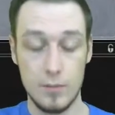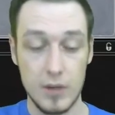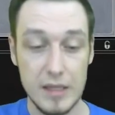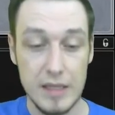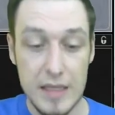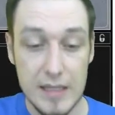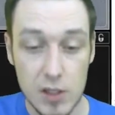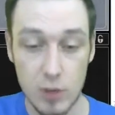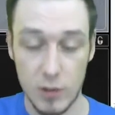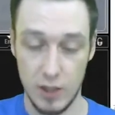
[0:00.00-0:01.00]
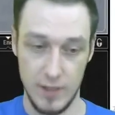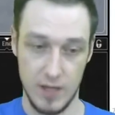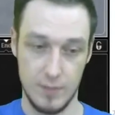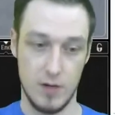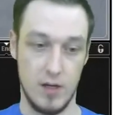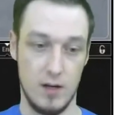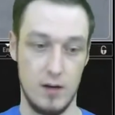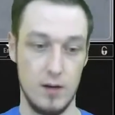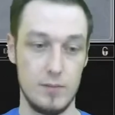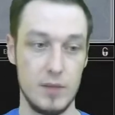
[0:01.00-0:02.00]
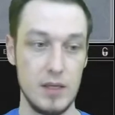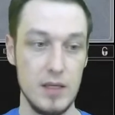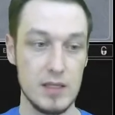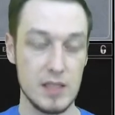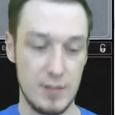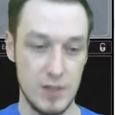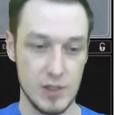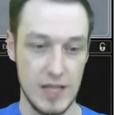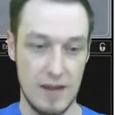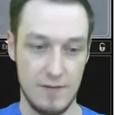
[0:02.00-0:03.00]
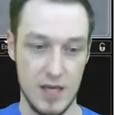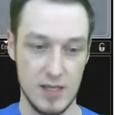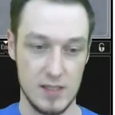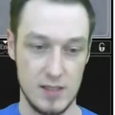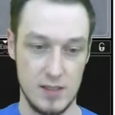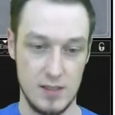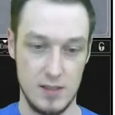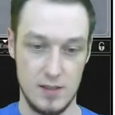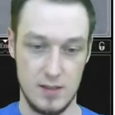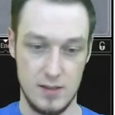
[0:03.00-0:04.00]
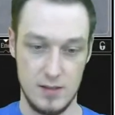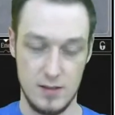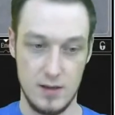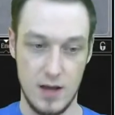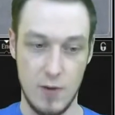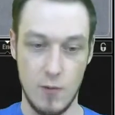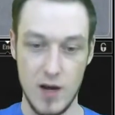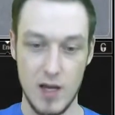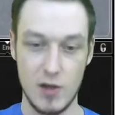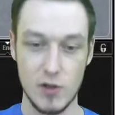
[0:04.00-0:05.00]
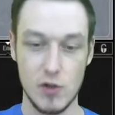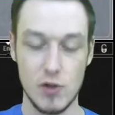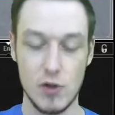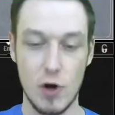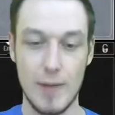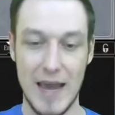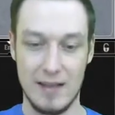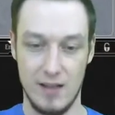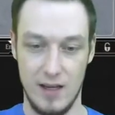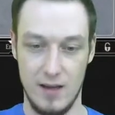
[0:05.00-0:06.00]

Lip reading: Please don't kill me, opponent. Please let me just have this. I want it so badly.